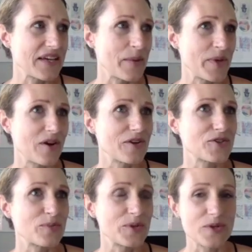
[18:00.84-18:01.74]
I'm an
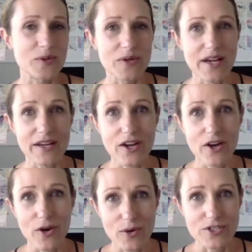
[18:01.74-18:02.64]
entrepreneur and a
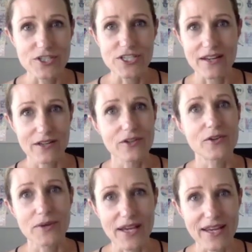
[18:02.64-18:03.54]
coach and a
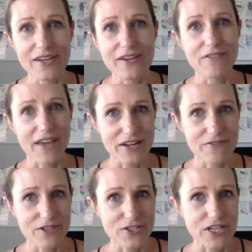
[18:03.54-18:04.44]
creative and a
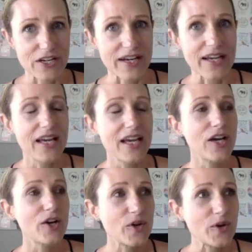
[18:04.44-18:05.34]
visionary
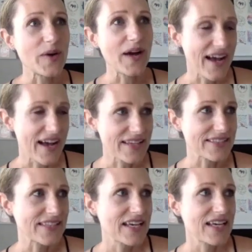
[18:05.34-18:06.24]
who
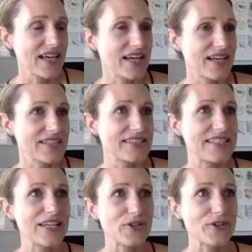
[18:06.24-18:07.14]
has
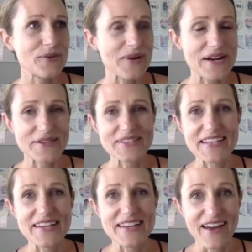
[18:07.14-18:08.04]
tinkered around
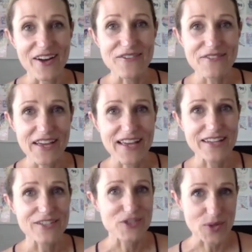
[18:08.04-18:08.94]
enough and
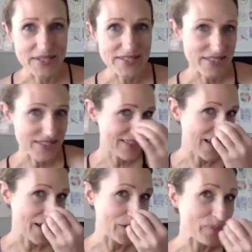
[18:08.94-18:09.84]
enjoys the
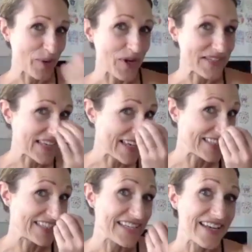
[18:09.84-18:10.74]
design
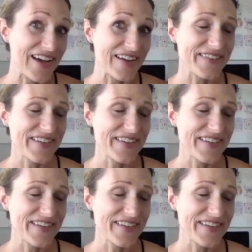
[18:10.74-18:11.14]
process enough